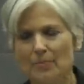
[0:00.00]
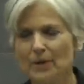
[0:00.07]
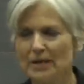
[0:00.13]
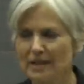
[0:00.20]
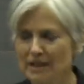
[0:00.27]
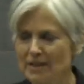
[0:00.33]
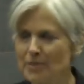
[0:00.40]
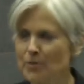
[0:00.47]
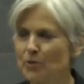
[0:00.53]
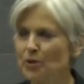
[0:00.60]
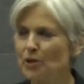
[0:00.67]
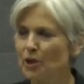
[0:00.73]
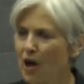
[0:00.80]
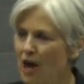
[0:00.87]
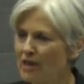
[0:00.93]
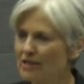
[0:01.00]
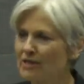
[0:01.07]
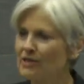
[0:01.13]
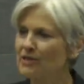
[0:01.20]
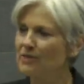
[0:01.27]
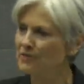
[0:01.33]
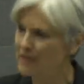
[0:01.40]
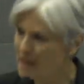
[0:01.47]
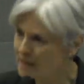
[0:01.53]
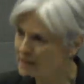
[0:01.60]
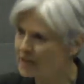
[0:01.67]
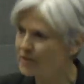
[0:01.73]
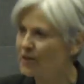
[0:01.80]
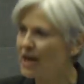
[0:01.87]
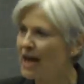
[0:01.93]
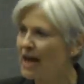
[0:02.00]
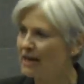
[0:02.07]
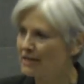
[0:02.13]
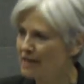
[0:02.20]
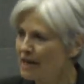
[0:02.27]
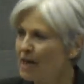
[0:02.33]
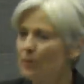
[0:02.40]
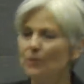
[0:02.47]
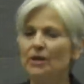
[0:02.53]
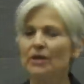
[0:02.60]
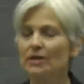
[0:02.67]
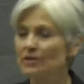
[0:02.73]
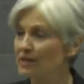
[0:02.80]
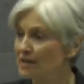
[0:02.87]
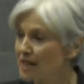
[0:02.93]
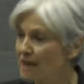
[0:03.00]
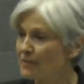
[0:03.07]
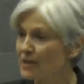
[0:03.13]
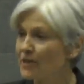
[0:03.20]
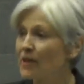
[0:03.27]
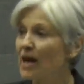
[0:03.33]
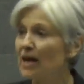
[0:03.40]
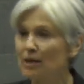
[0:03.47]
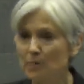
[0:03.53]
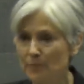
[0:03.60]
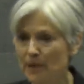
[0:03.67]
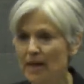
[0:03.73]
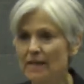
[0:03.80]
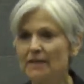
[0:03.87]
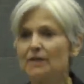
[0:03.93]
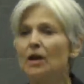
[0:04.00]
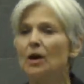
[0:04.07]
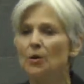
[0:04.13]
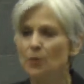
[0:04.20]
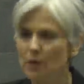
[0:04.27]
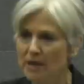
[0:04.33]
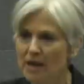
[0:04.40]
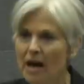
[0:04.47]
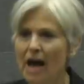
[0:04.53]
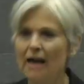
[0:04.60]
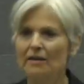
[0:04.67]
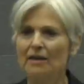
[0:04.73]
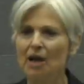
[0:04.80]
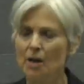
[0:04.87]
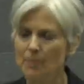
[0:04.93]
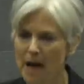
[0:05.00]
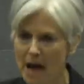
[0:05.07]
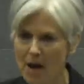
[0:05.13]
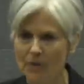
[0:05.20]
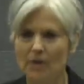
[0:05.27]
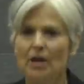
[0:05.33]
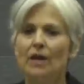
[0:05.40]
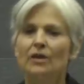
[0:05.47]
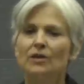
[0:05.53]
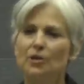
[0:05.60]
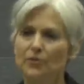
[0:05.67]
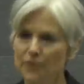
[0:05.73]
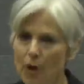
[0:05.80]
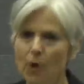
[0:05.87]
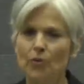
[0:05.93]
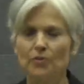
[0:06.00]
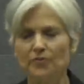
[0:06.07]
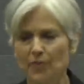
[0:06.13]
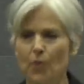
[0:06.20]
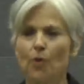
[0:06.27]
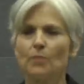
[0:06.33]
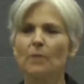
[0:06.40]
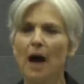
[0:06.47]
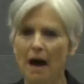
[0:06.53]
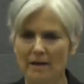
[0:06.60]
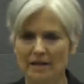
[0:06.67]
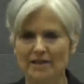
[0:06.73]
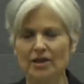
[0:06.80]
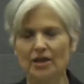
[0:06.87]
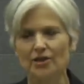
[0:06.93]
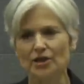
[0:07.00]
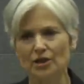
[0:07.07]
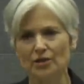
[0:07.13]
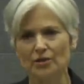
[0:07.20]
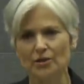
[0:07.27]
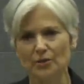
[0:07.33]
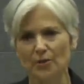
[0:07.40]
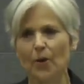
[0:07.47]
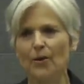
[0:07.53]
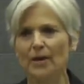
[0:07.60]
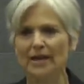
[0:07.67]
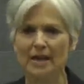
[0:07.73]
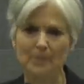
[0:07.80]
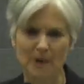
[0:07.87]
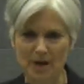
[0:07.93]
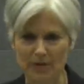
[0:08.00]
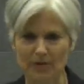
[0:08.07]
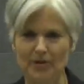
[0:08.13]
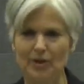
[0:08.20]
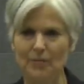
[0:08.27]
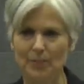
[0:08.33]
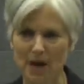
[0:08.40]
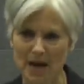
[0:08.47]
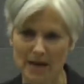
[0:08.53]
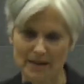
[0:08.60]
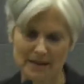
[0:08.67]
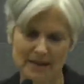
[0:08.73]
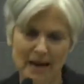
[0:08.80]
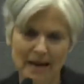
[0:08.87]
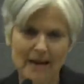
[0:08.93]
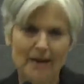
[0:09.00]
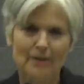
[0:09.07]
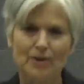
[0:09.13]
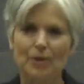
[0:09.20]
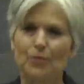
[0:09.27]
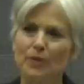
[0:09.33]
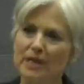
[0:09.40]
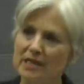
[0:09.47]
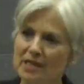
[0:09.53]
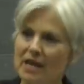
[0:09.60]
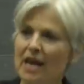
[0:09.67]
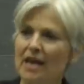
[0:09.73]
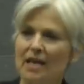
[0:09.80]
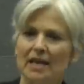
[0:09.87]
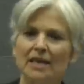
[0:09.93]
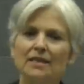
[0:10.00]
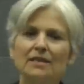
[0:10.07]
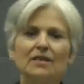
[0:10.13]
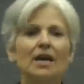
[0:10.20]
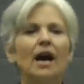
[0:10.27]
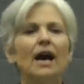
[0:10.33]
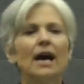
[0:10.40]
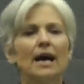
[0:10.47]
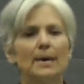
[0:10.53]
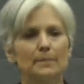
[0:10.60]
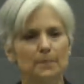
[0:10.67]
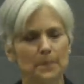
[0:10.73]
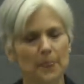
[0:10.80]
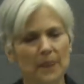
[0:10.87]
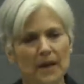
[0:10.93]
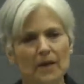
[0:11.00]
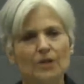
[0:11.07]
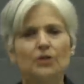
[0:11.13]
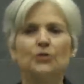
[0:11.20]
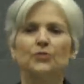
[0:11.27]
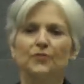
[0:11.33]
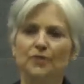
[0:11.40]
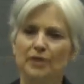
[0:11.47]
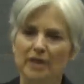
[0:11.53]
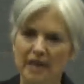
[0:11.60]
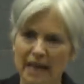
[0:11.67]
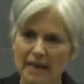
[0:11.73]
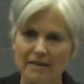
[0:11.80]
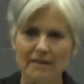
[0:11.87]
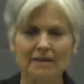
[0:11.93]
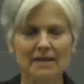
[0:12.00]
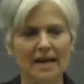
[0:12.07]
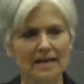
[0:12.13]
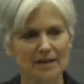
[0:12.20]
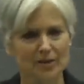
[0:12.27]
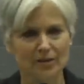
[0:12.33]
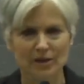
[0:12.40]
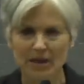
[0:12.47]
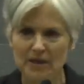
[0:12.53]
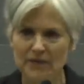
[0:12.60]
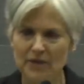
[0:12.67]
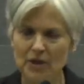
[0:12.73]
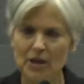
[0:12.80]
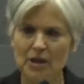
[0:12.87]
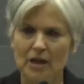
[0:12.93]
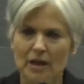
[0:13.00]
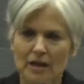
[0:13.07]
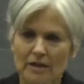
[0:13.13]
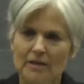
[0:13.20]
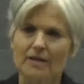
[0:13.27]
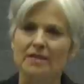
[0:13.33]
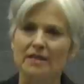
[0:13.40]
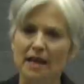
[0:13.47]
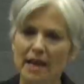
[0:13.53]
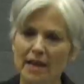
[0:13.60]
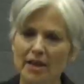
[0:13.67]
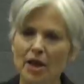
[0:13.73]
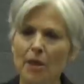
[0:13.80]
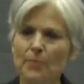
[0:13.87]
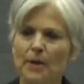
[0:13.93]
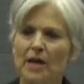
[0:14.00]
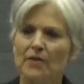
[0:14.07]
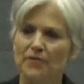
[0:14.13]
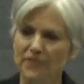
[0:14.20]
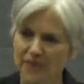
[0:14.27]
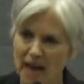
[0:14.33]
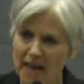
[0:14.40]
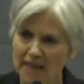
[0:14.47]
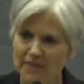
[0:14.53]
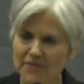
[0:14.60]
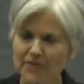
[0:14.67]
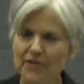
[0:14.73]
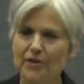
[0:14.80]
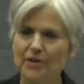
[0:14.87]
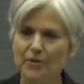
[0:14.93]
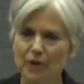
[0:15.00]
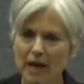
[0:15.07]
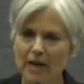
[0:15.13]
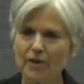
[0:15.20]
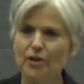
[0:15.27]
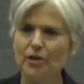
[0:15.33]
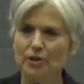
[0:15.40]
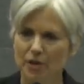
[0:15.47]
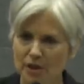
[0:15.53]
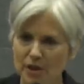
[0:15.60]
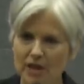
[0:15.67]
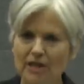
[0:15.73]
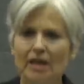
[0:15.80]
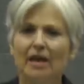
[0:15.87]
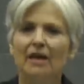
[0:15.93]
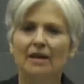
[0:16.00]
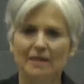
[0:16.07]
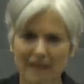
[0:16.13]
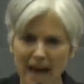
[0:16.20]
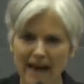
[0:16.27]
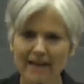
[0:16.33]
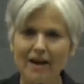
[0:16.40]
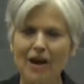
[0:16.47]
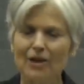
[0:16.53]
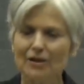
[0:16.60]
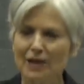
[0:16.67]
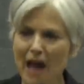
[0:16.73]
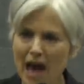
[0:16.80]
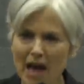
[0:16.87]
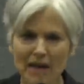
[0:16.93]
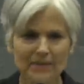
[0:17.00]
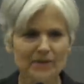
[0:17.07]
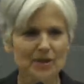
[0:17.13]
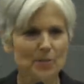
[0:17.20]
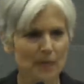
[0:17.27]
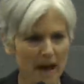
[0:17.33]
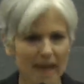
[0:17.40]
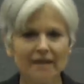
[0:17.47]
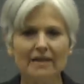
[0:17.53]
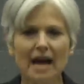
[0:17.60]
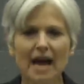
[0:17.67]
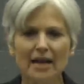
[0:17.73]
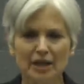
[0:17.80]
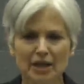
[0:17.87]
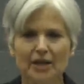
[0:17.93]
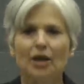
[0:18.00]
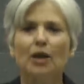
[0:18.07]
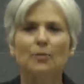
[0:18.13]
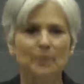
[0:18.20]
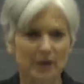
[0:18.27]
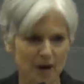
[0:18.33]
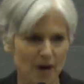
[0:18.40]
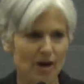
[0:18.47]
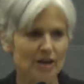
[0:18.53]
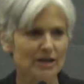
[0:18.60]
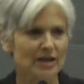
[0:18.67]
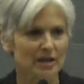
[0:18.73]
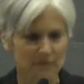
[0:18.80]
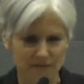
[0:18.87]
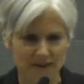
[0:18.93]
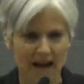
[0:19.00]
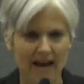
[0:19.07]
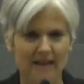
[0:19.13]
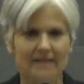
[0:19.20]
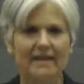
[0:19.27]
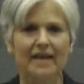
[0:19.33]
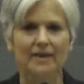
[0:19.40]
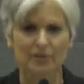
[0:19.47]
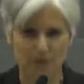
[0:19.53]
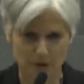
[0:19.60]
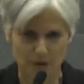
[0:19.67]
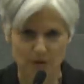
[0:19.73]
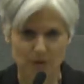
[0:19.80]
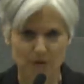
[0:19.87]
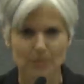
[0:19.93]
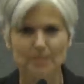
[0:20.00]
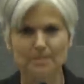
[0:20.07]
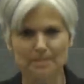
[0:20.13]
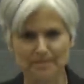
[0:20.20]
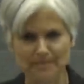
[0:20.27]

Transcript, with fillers: but these were losses of Democrats because the Democratic base would not come out to vote for politicians throwing them under the bus. So we say it's time to forget the lesser evil, to stand up and fight for the greater good like our lives depend on it, because in fact they do.